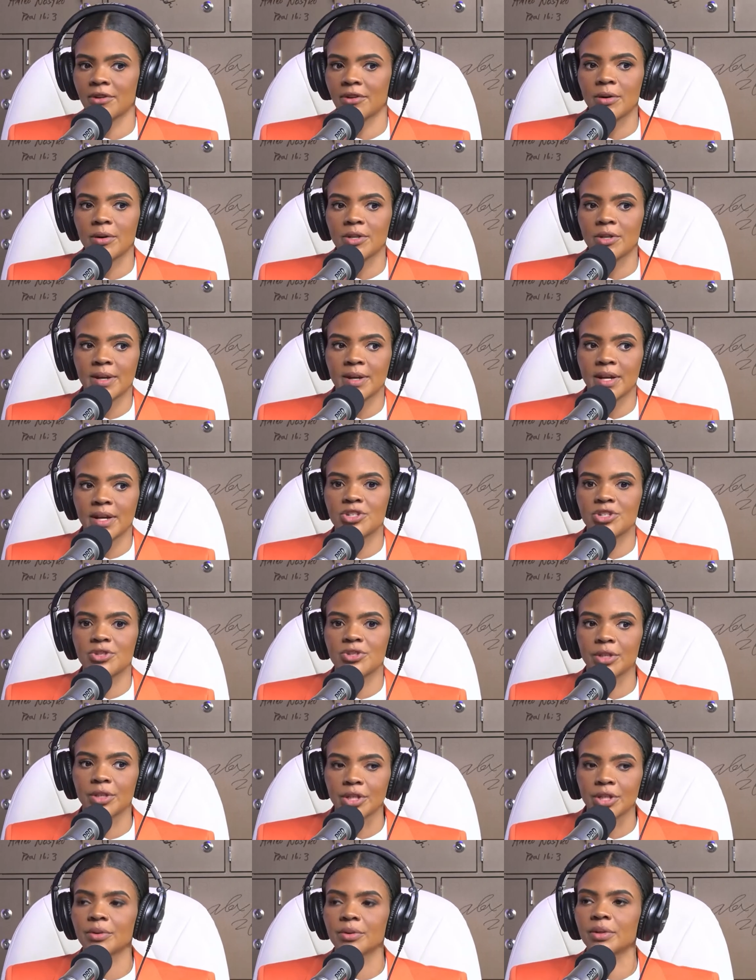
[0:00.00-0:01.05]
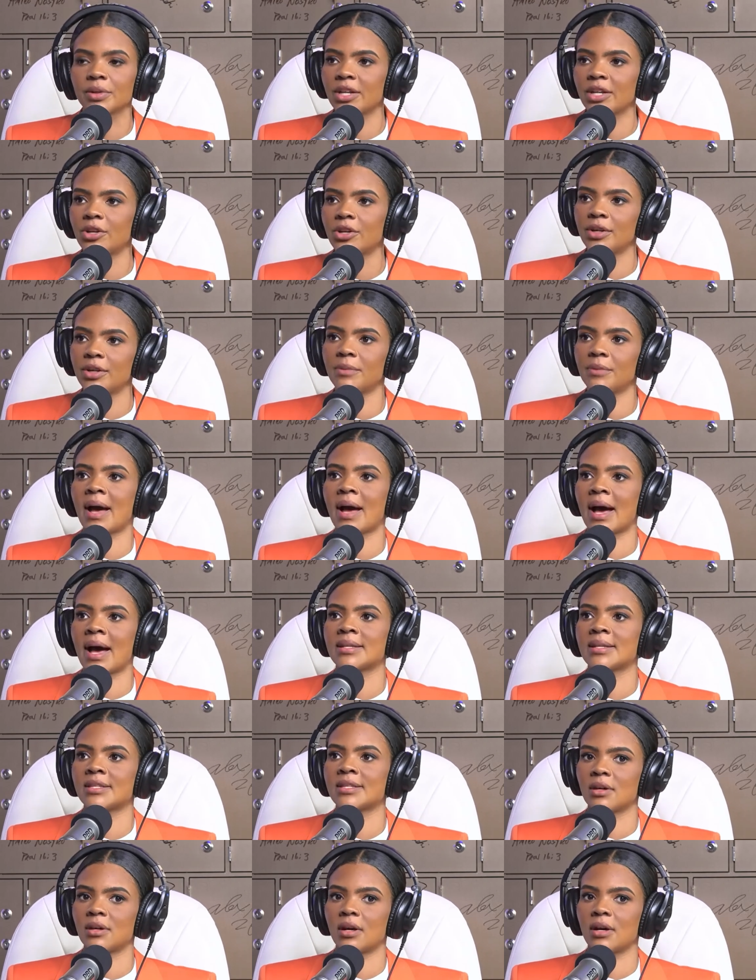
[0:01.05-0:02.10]
No, it's because you literally couldn't
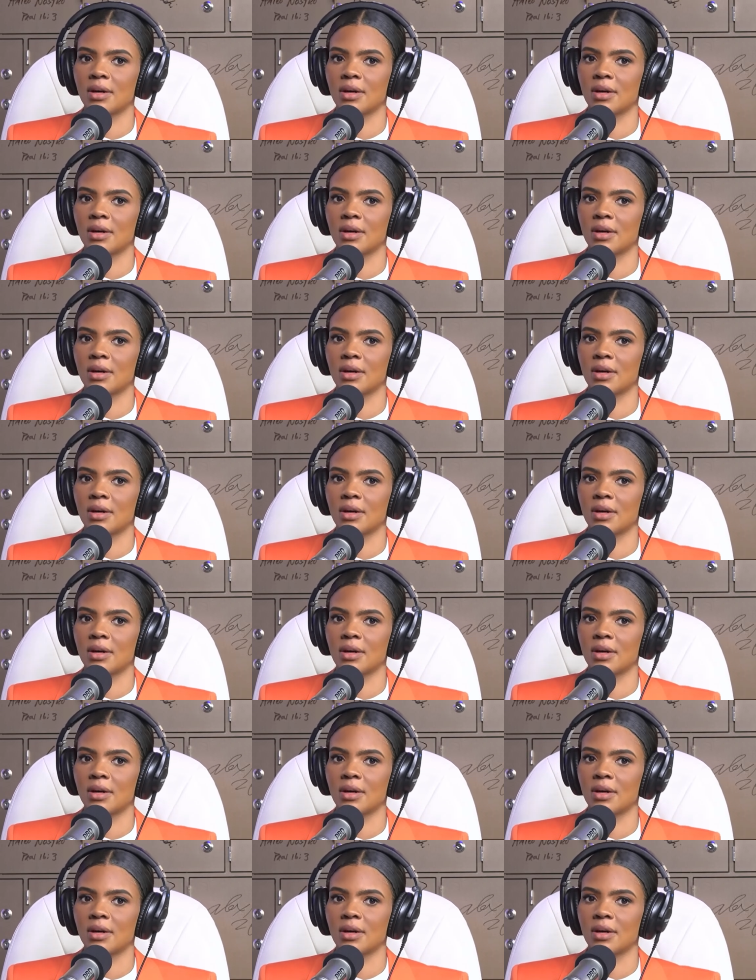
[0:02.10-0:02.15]
pass